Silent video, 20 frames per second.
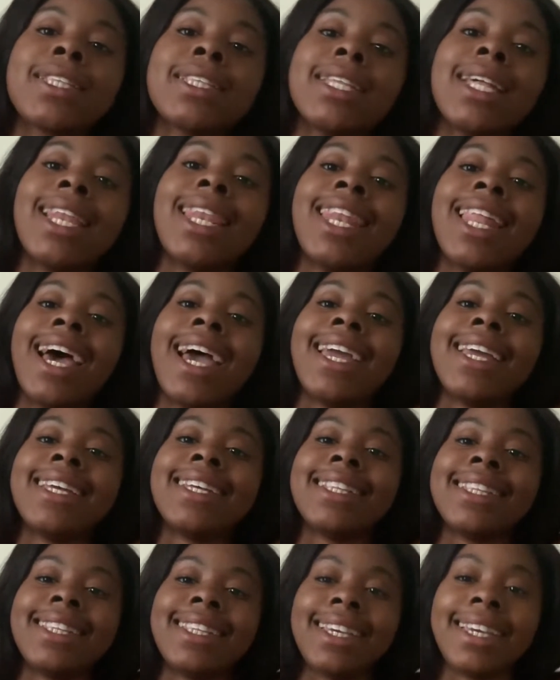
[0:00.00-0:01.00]

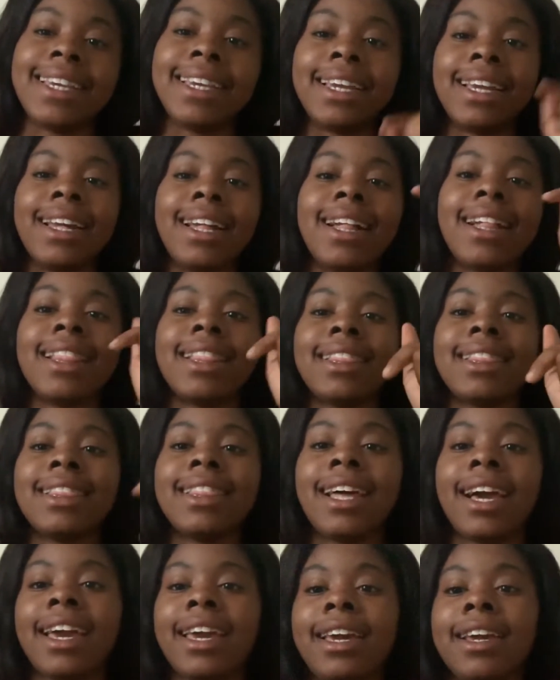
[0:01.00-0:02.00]
delightly
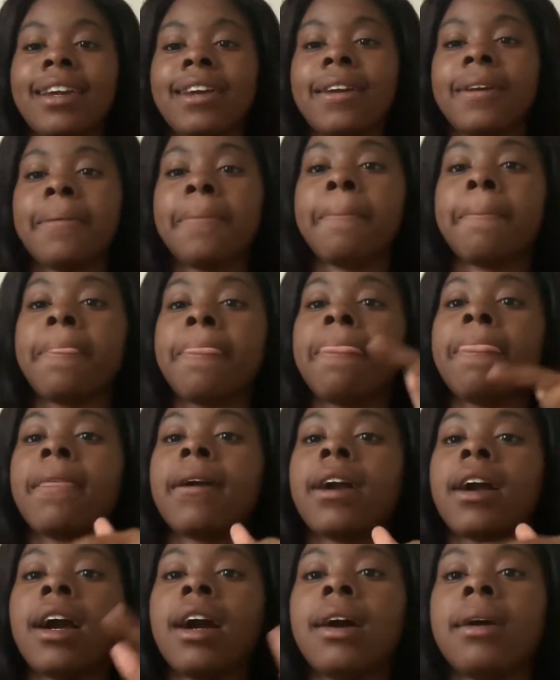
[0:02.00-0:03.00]
like,
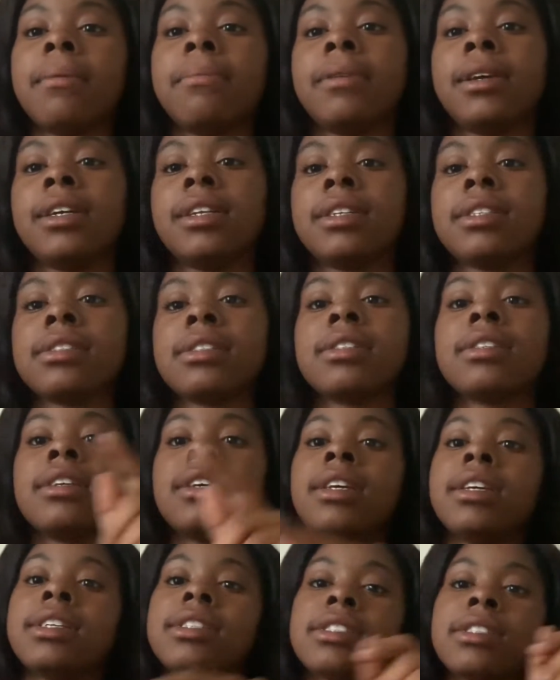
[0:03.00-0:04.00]
comment,
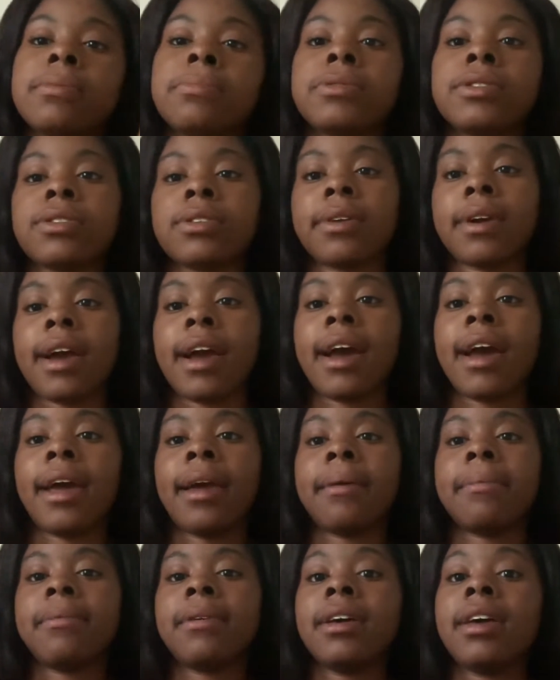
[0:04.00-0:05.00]
and
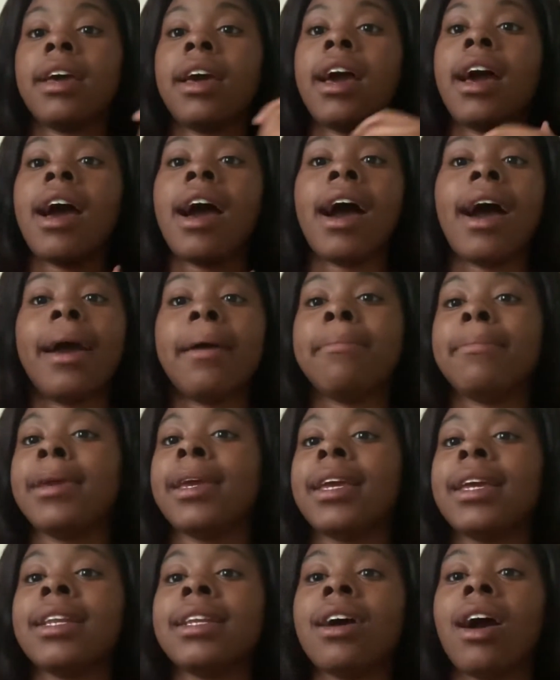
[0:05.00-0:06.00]
subscribe. I
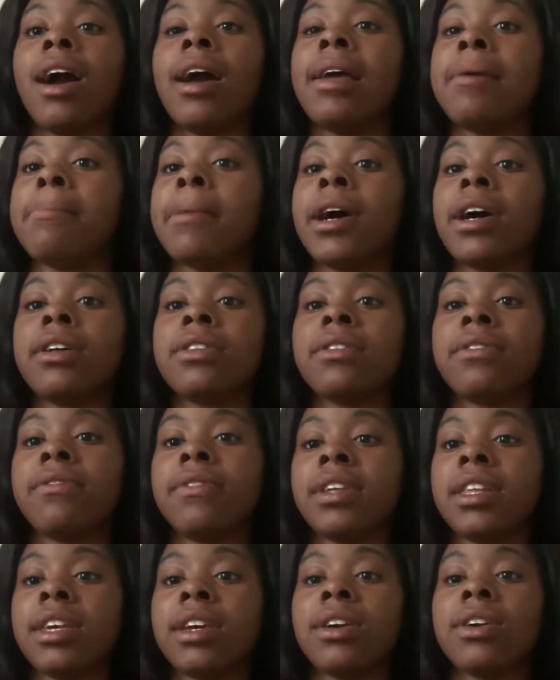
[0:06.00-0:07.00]
mean, my other
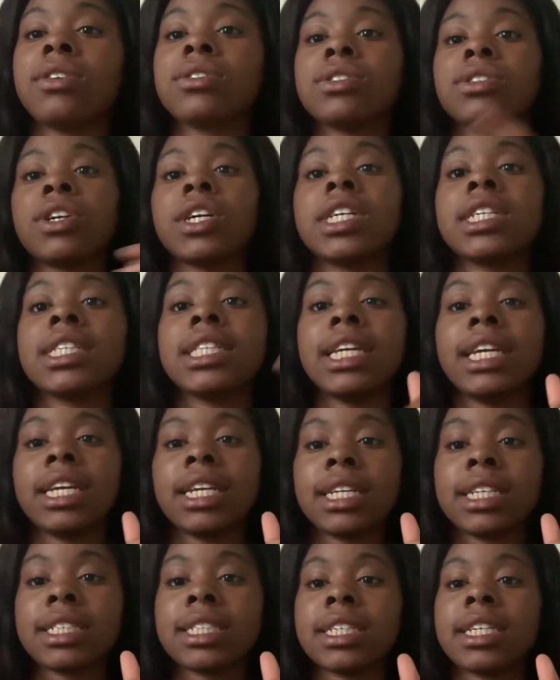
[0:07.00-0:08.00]
videos are
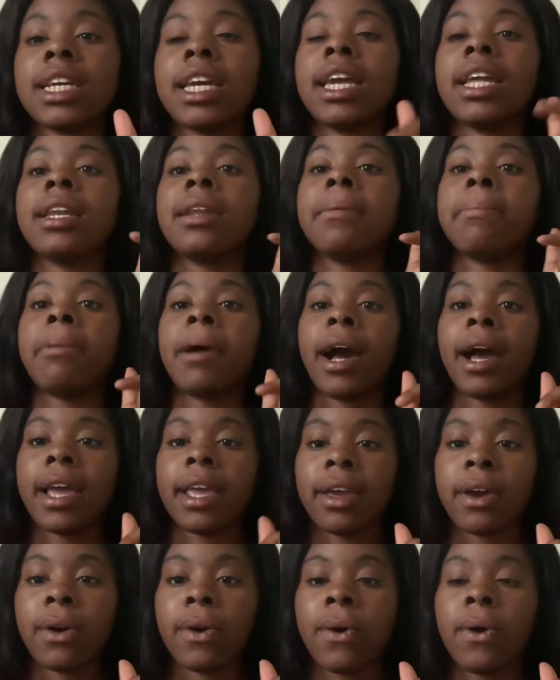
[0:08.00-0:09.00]
linked in the
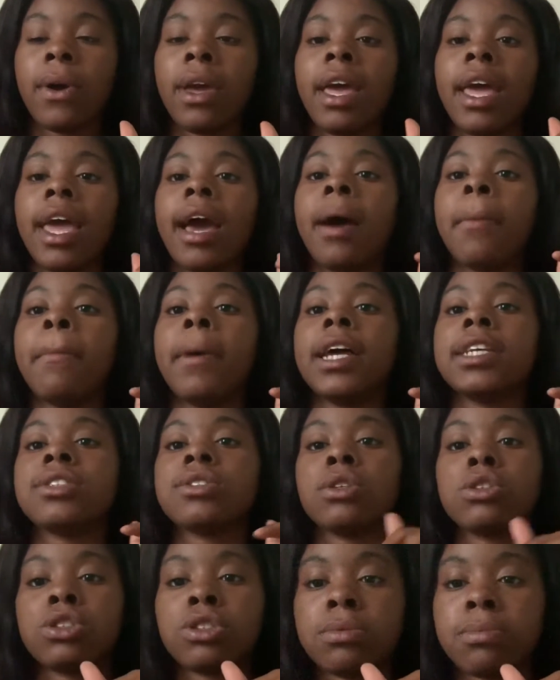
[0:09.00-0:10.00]
bio. My
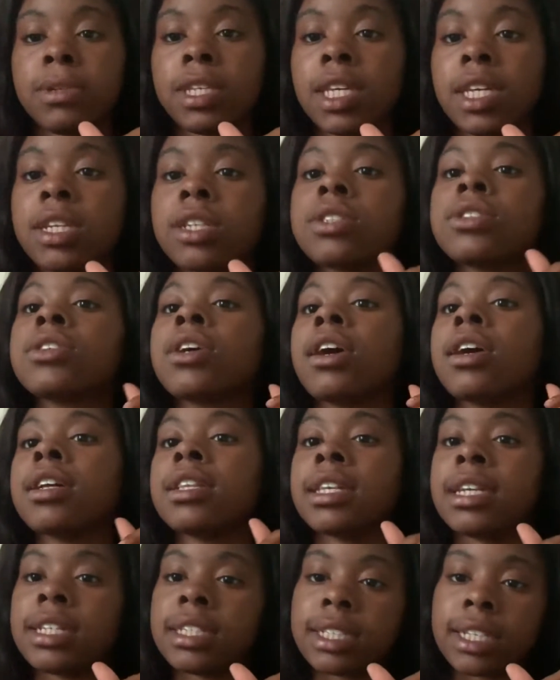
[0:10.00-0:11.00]
social medias are
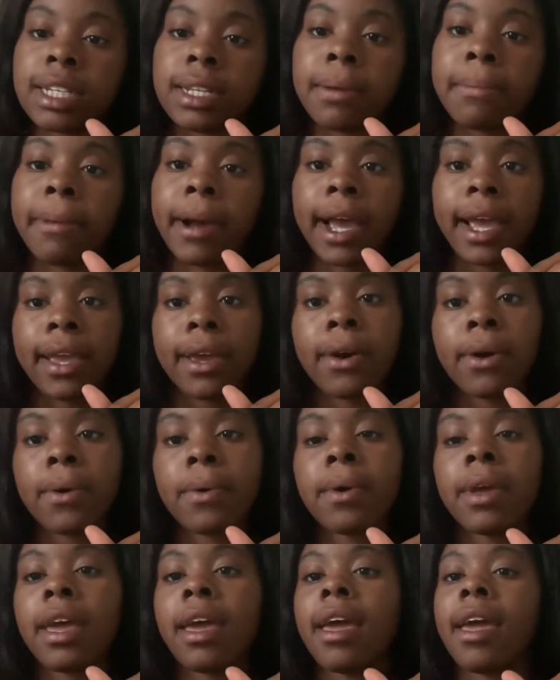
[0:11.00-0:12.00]
linked in the bio.
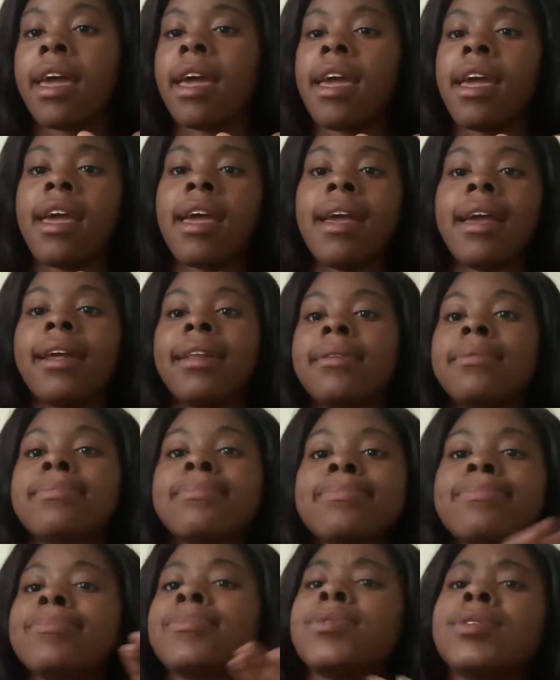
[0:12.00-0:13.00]
And
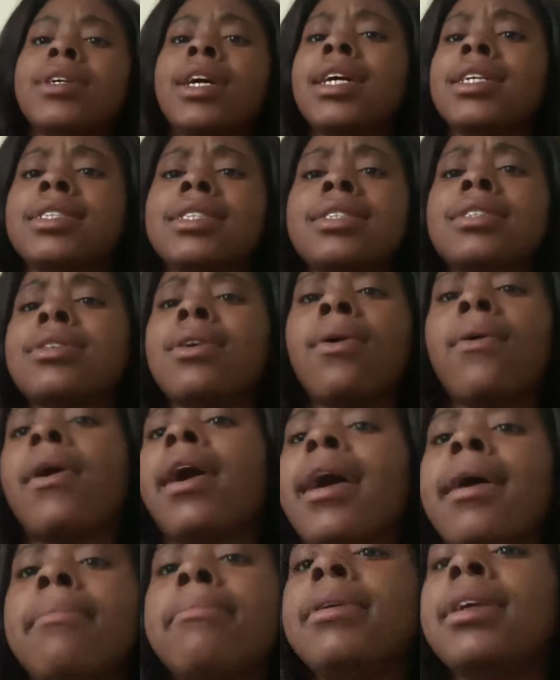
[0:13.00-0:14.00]
you guys just go
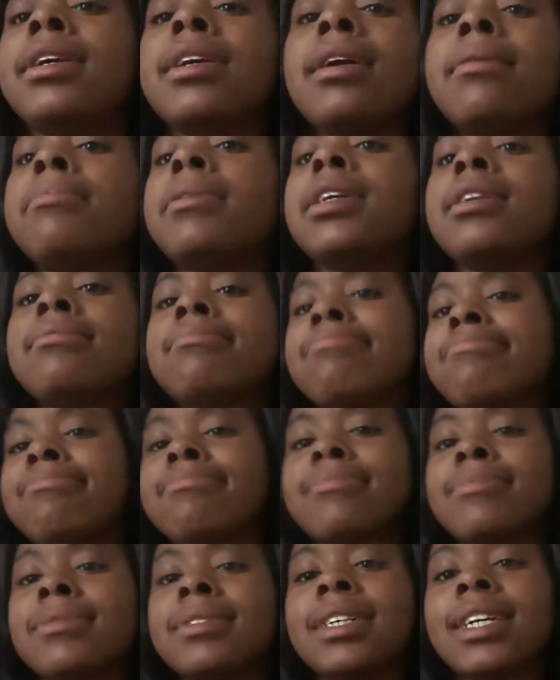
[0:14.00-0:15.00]
at me. I mean,
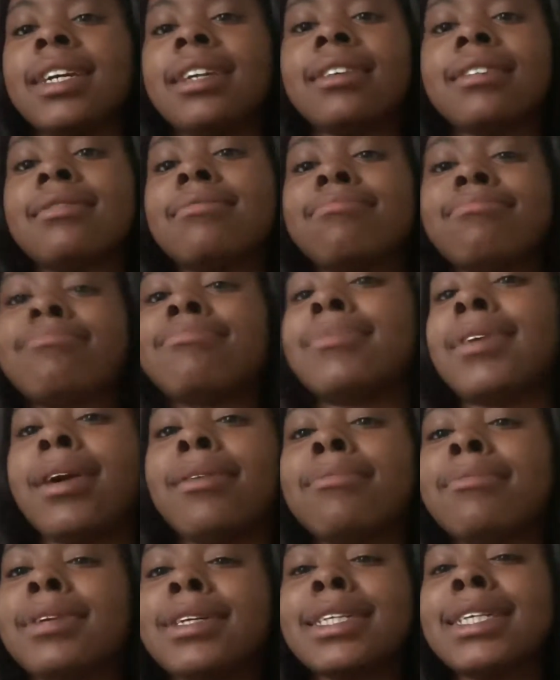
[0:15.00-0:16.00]
like,
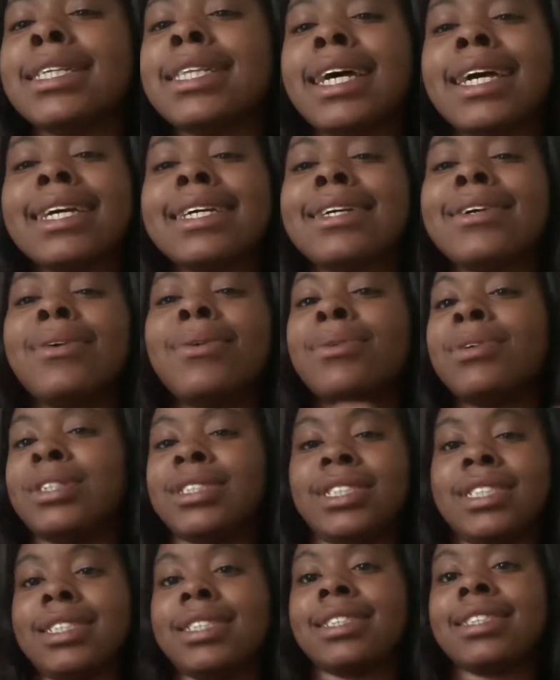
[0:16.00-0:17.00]
I'm really, like,
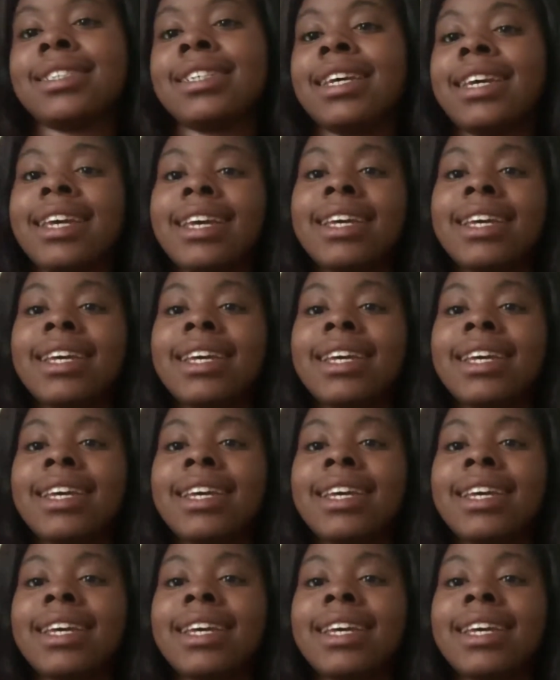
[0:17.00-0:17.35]
gorgeous.